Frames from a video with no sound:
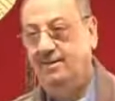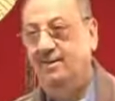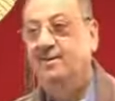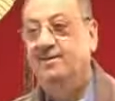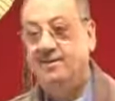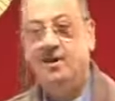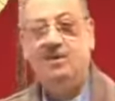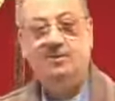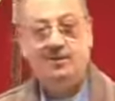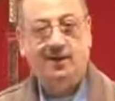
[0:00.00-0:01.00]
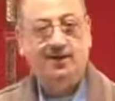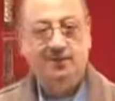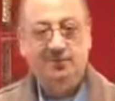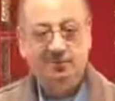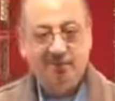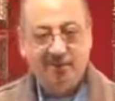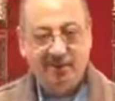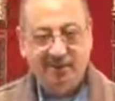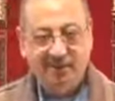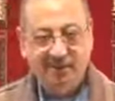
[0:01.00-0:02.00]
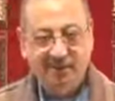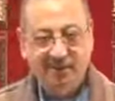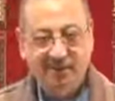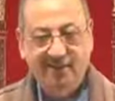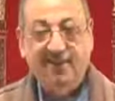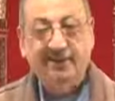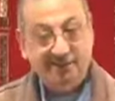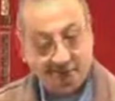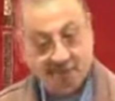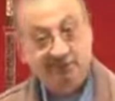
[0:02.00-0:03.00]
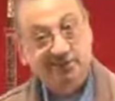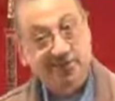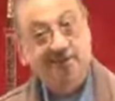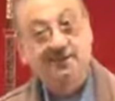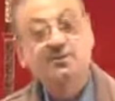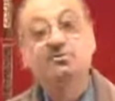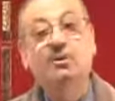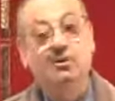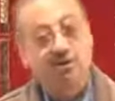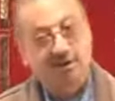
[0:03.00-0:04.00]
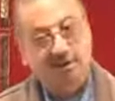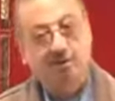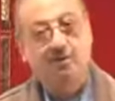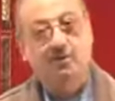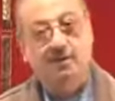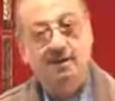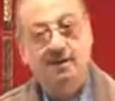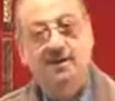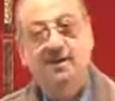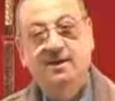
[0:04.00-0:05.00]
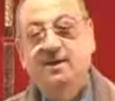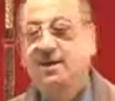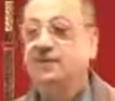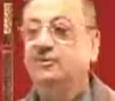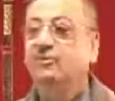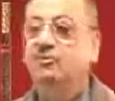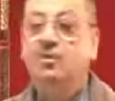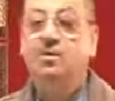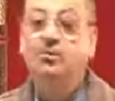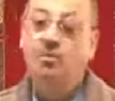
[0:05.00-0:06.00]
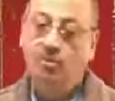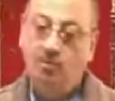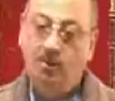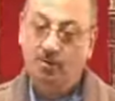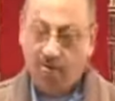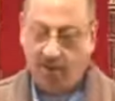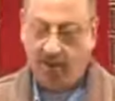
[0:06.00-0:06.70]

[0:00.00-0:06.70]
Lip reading: Now, are you with me, Brother Hassan? Now the sentence we'll call it makula. Makula.